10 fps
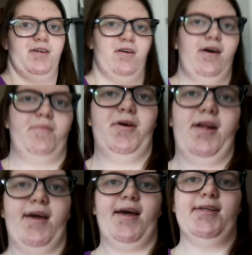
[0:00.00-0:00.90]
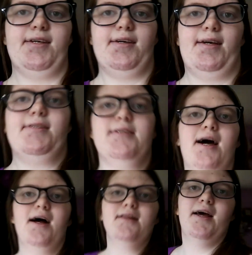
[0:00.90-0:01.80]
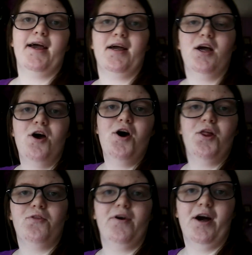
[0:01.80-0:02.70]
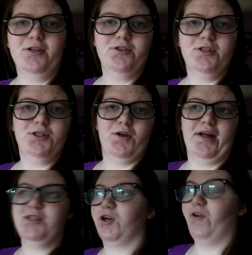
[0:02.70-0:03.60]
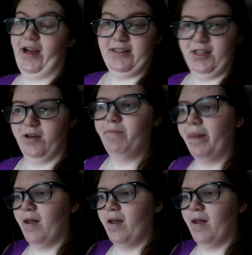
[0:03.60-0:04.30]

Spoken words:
deal. I mean, it's not like 300, so that's a great deal.